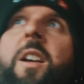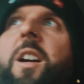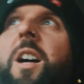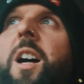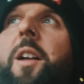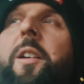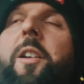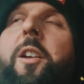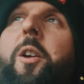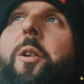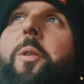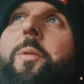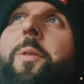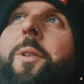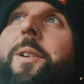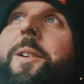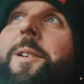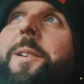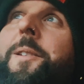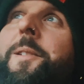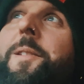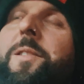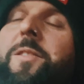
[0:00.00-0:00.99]
i know
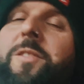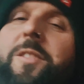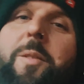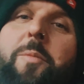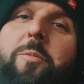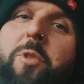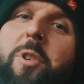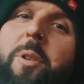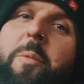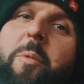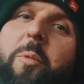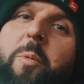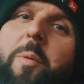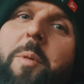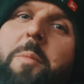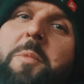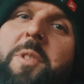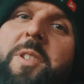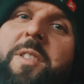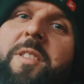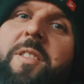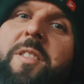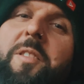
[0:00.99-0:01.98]
sometimes my
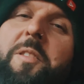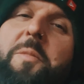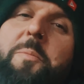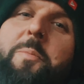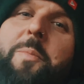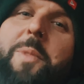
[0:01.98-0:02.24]
missus would